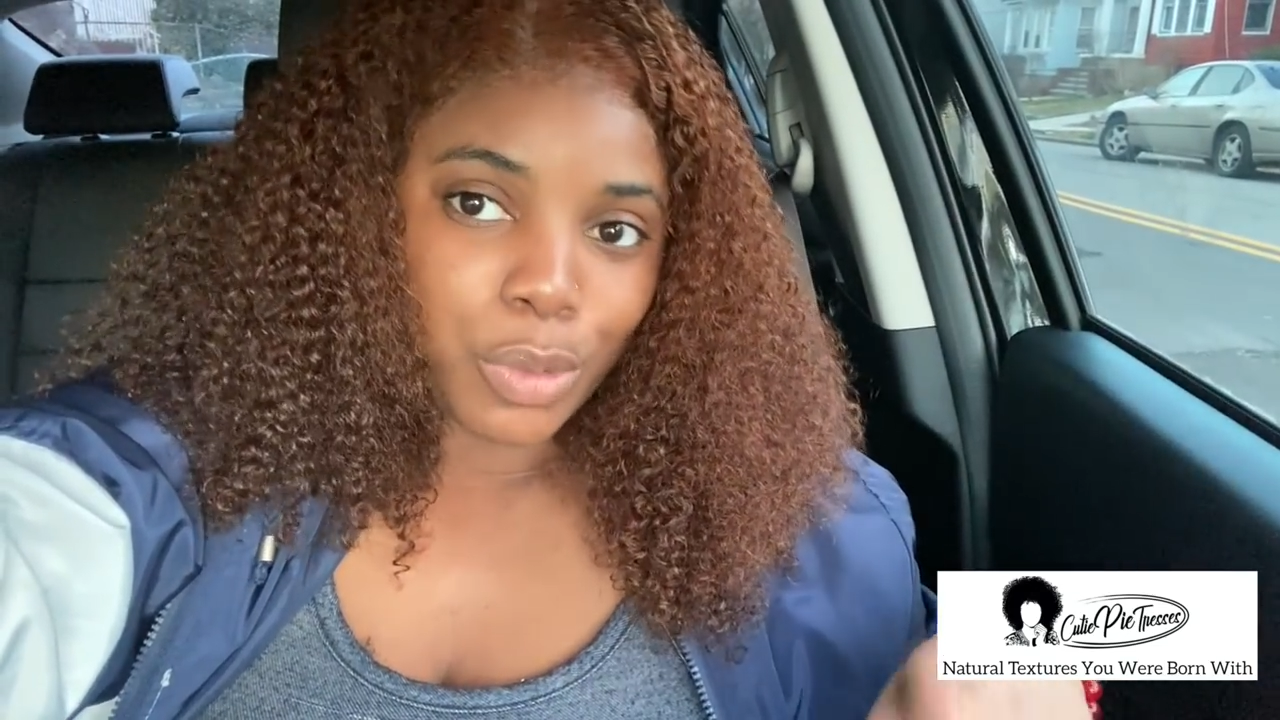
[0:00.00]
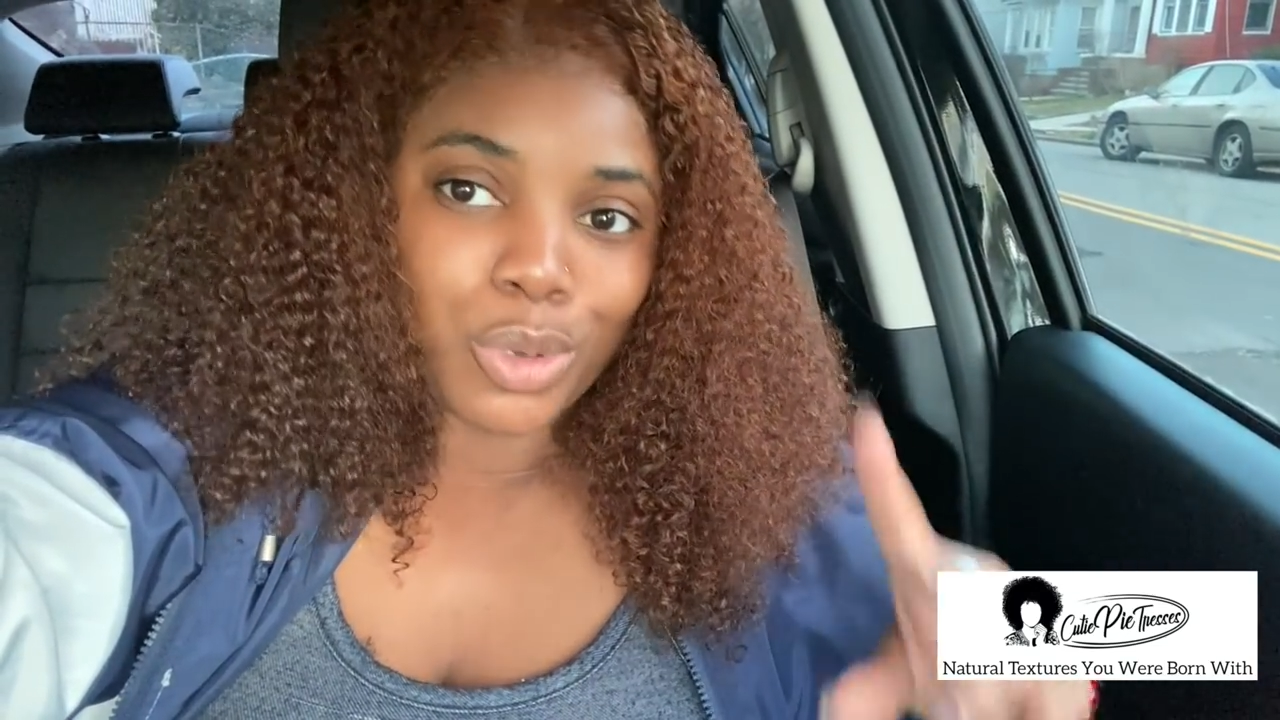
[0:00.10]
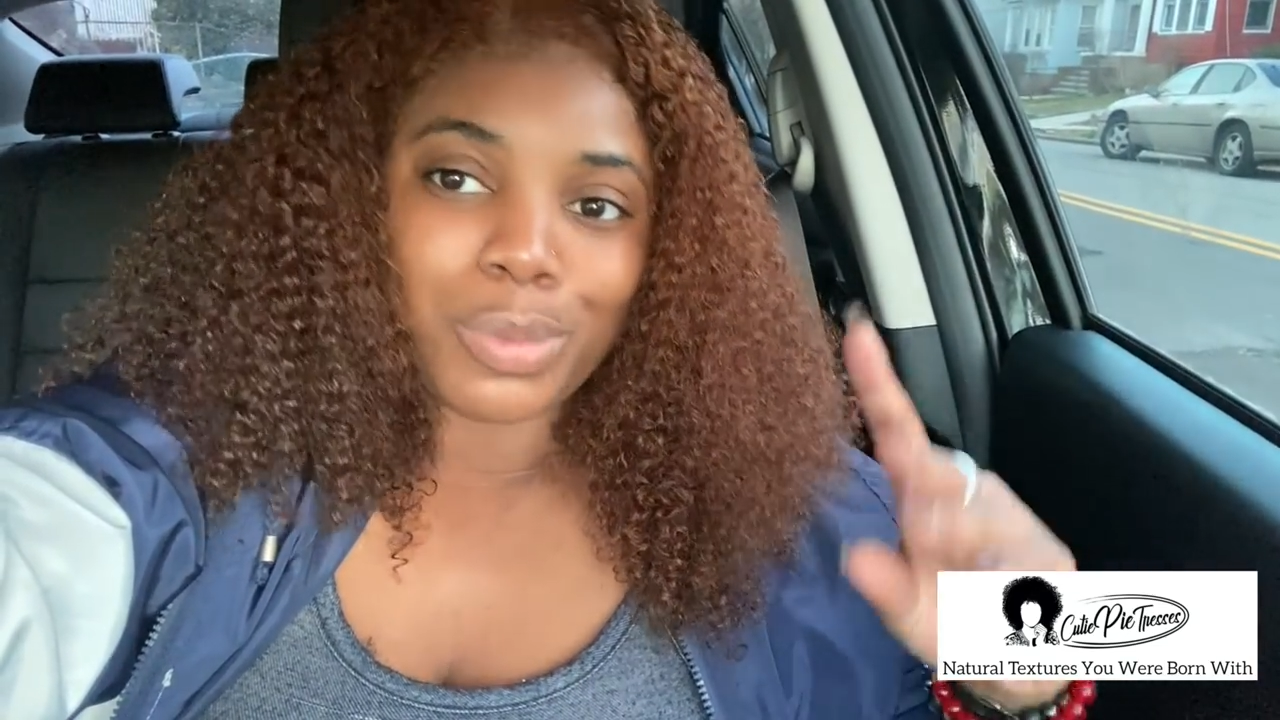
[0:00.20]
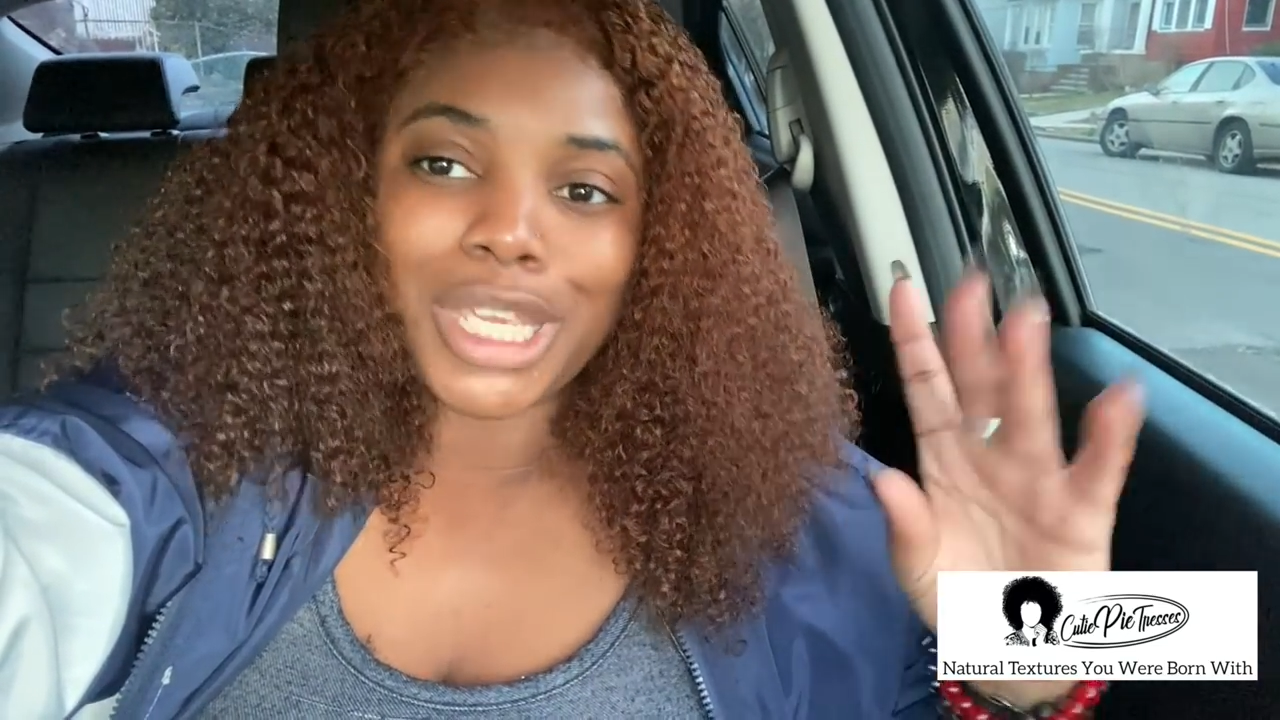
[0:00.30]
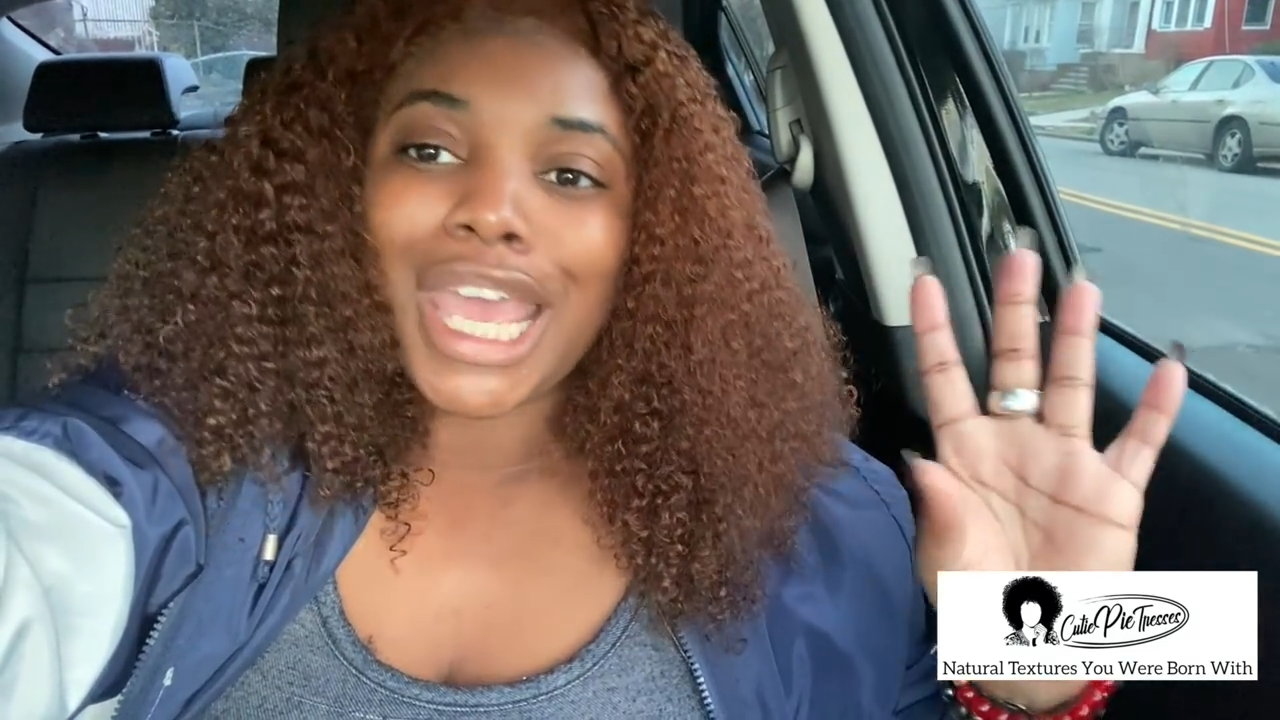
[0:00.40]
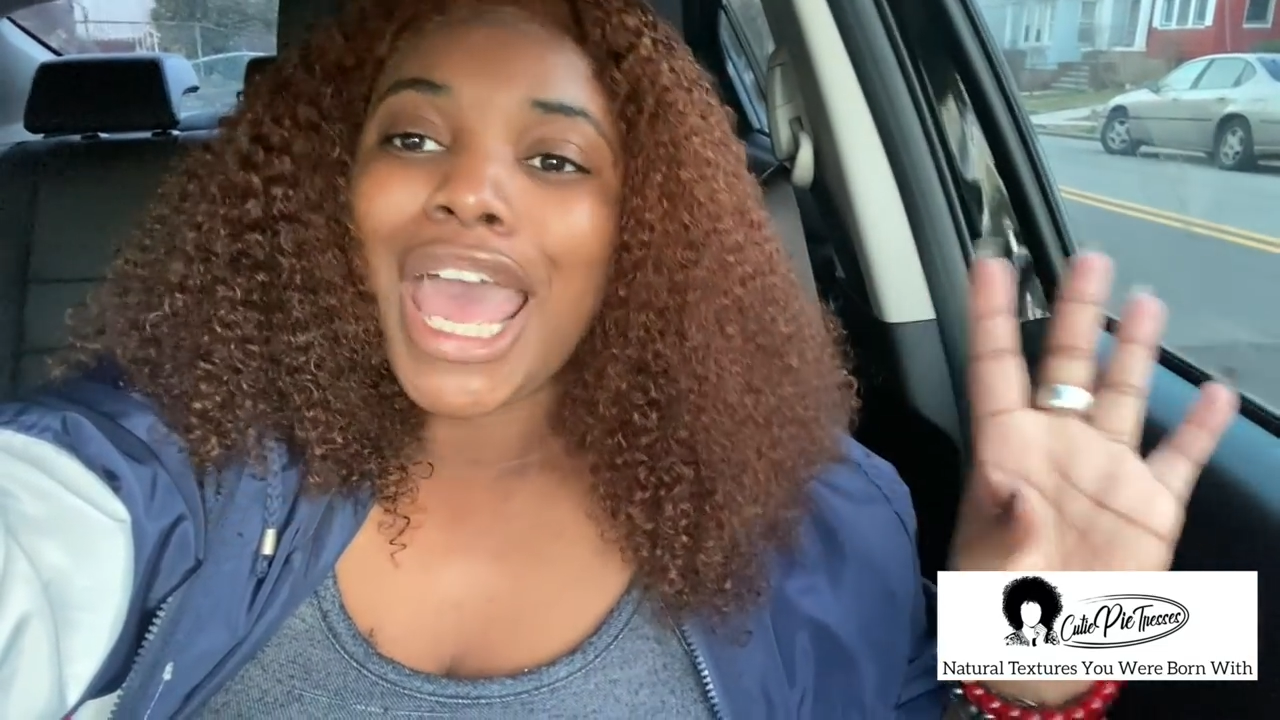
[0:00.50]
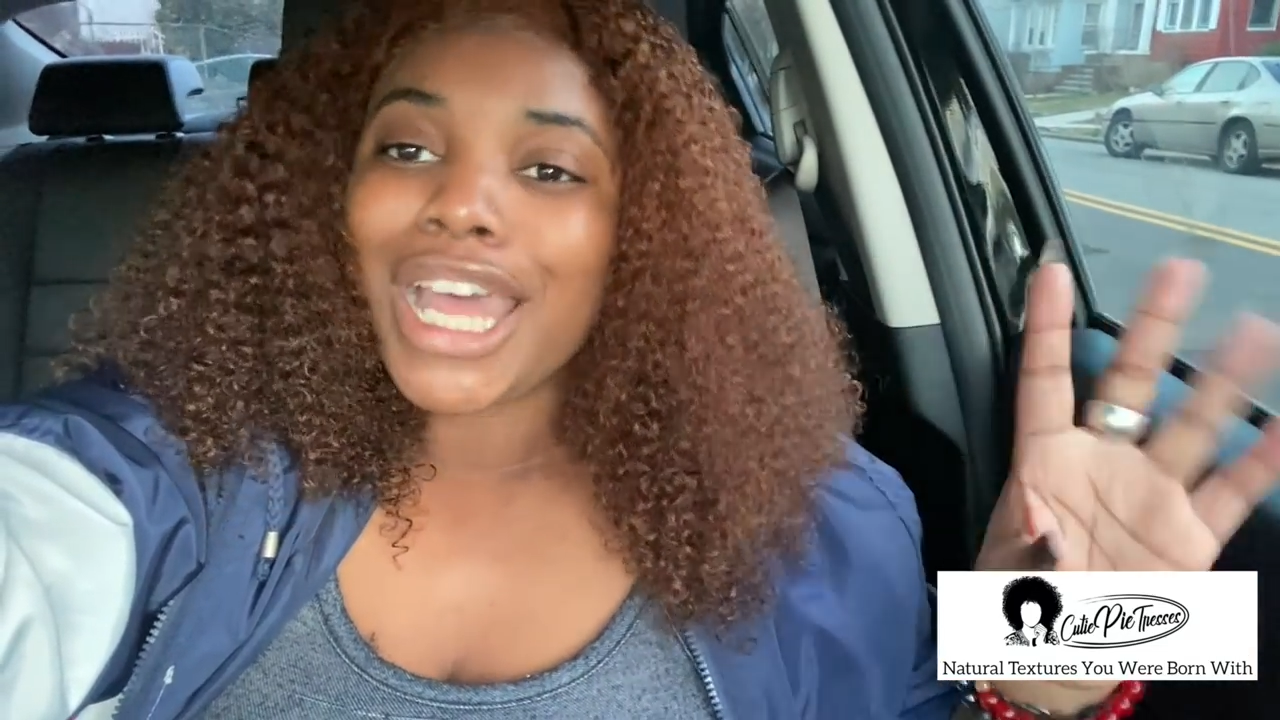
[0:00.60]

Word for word: will be